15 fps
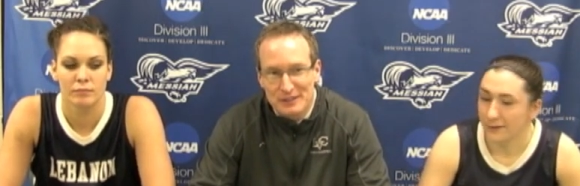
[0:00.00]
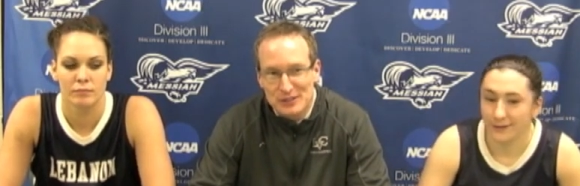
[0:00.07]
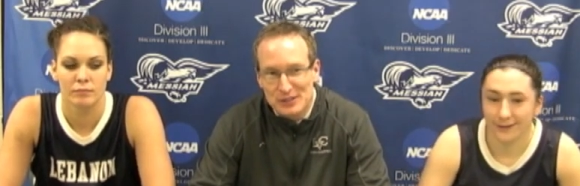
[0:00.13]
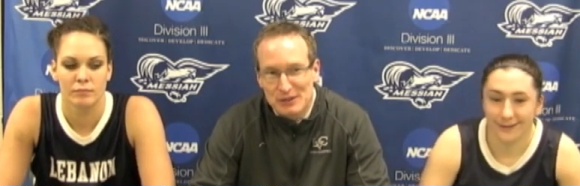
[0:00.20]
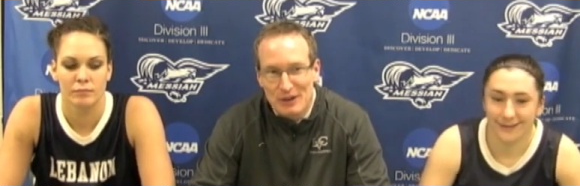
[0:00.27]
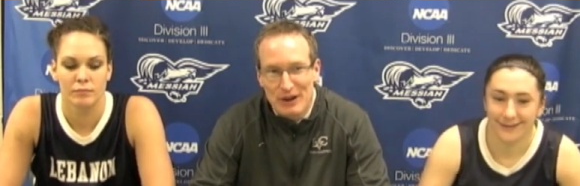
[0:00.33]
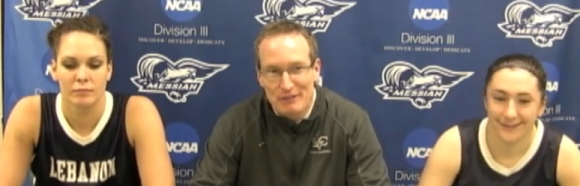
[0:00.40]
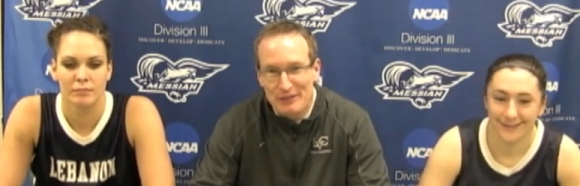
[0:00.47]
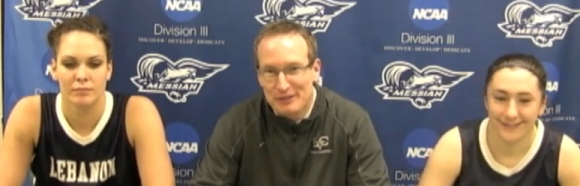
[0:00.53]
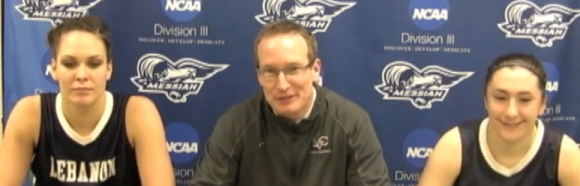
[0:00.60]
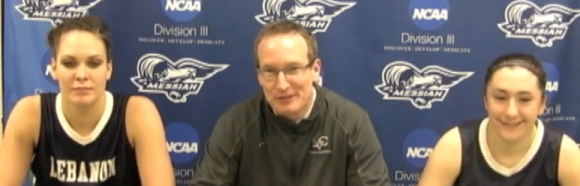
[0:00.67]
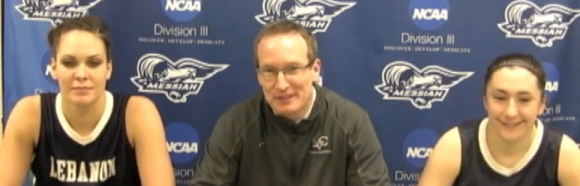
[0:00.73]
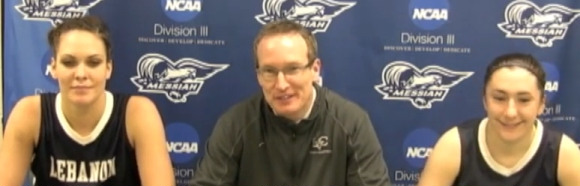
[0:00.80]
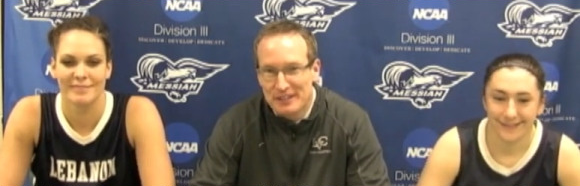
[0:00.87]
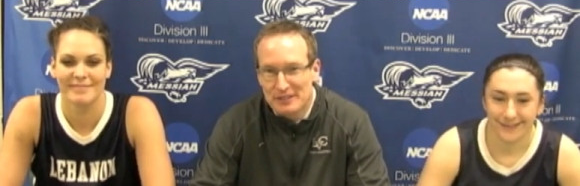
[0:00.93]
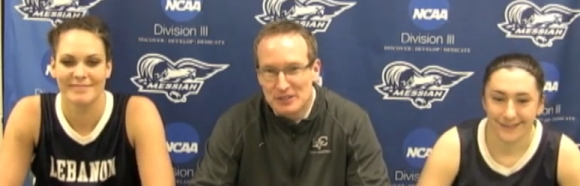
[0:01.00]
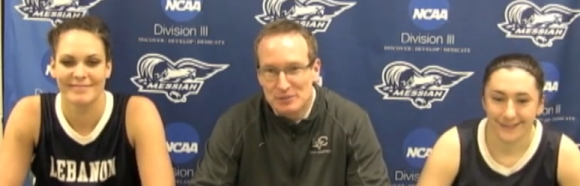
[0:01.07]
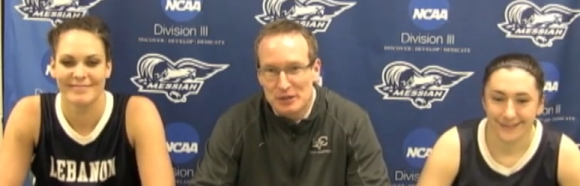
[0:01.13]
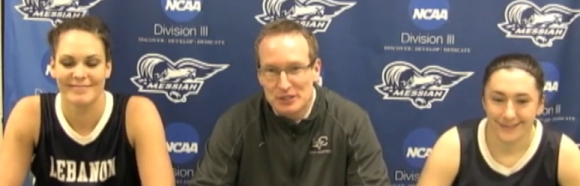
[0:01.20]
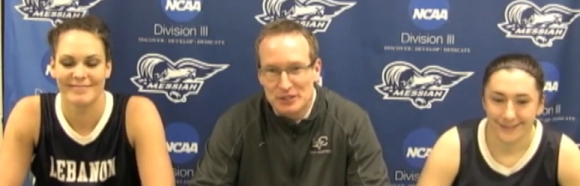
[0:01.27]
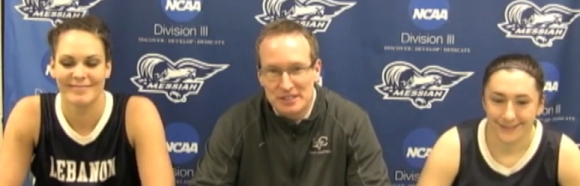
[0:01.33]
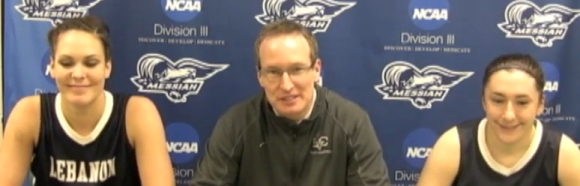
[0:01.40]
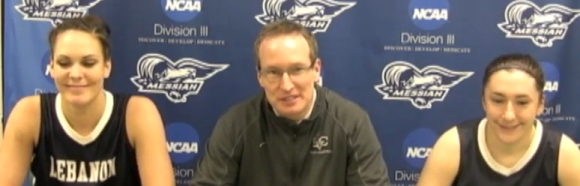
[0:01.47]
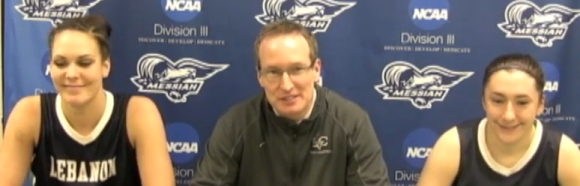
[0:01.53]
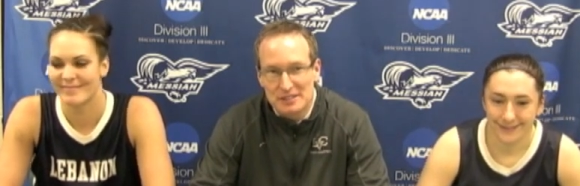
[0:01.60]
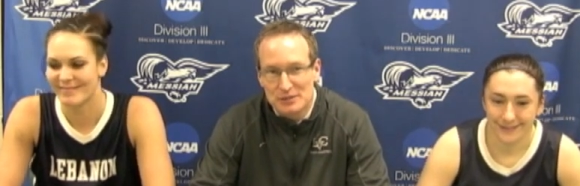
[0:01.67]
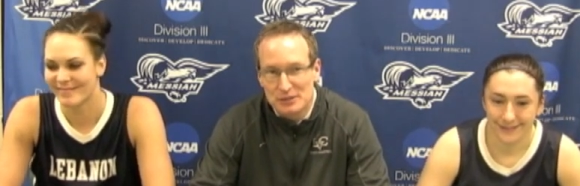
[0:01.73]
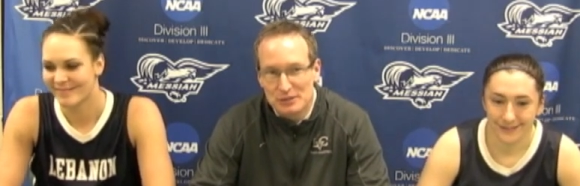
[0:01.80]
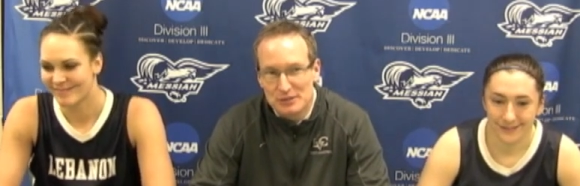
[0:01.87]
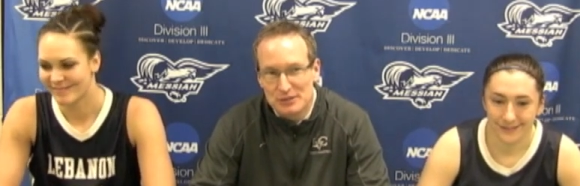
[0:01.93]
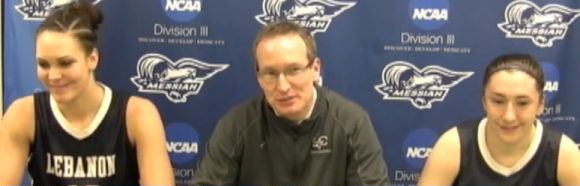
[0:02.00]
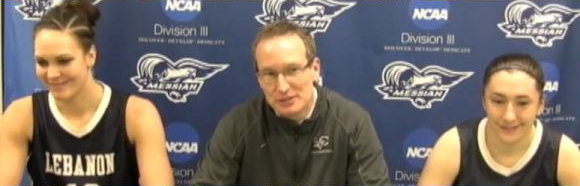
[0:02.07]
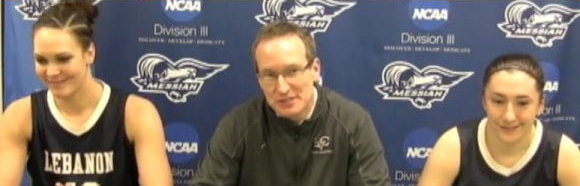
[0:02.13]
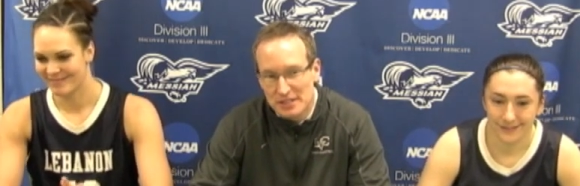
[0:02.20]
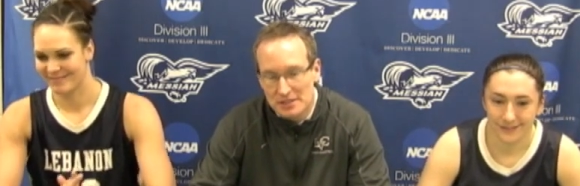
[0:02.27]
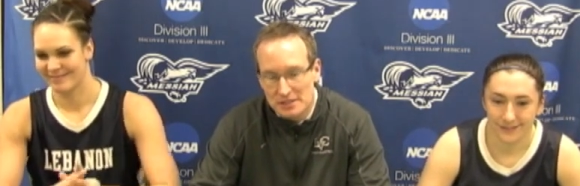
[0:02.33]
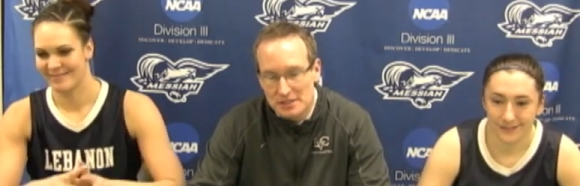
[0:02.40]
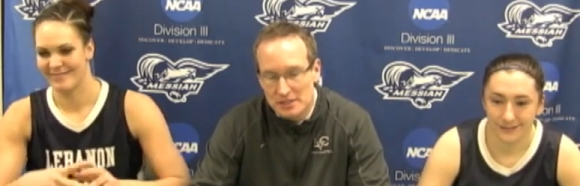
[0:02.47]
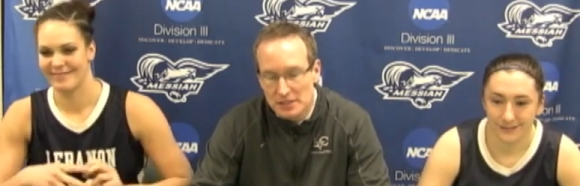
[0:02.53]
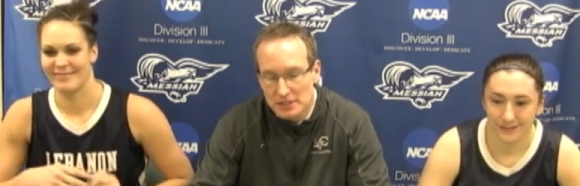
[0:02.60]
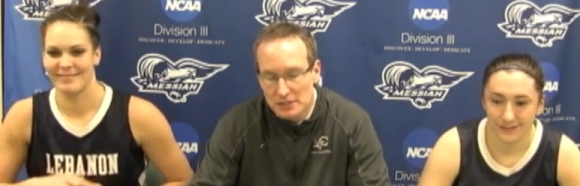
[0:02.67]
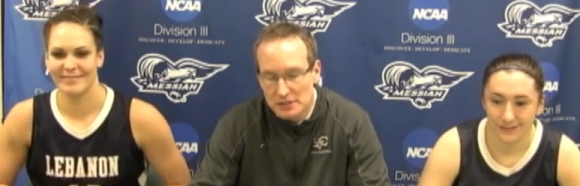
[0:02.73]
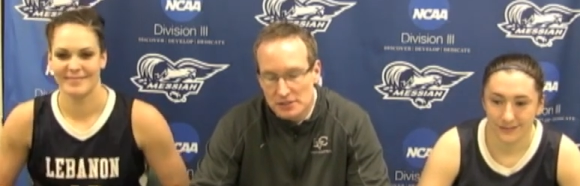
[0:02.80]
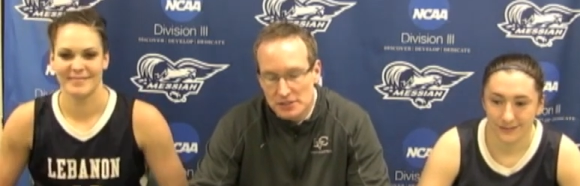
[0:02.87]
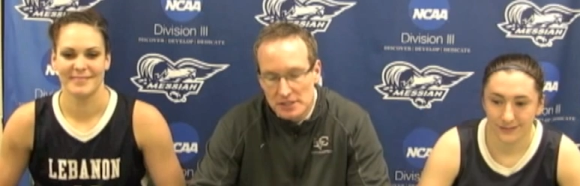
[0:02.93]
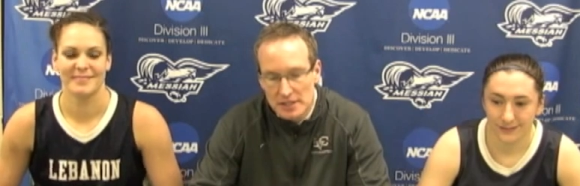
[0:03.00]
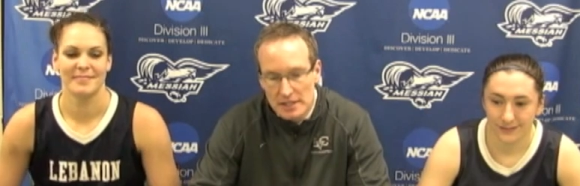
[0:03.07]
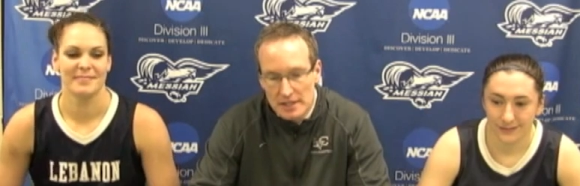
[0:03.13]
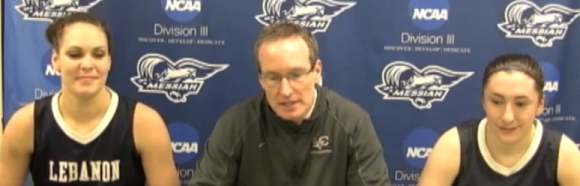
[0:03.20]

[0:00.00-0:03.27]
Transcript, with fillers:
Speaker 1: you know, so often through the years, especially these two two sets of seniors,